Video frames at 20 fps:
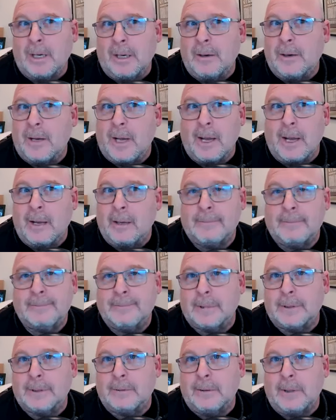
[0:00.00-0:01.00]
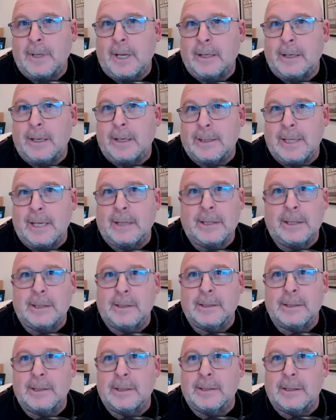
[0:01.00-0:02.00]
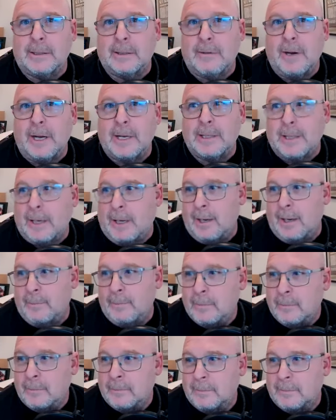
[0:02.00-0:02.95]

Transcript: okay, I, it sounds like this isn't the right time?